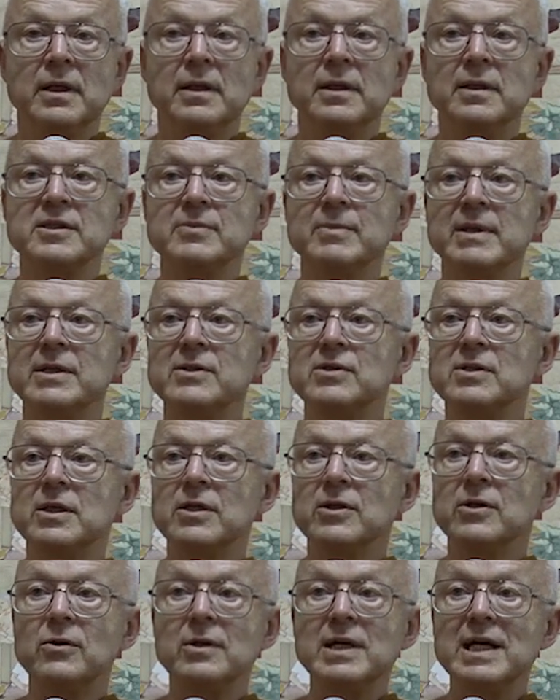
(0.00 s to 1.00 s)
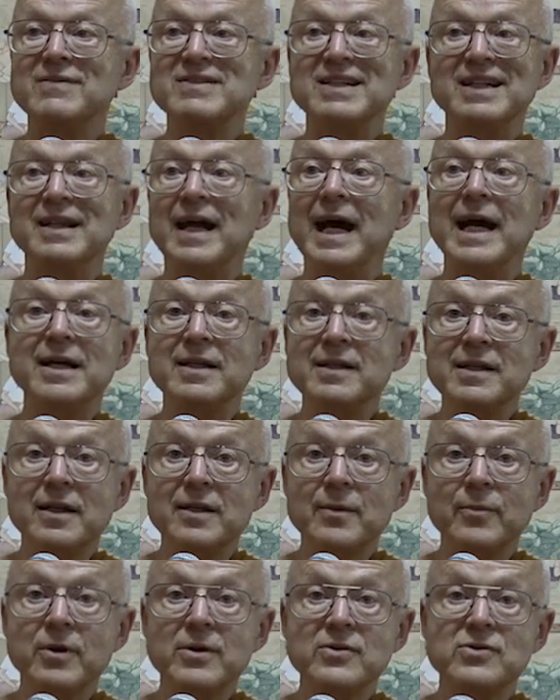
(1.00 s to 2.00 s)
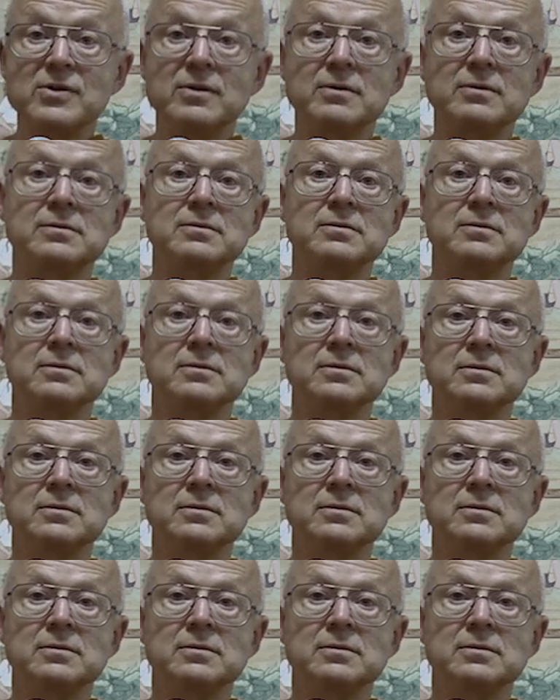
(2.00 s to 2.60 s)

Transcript: this means you don't have to like the other person.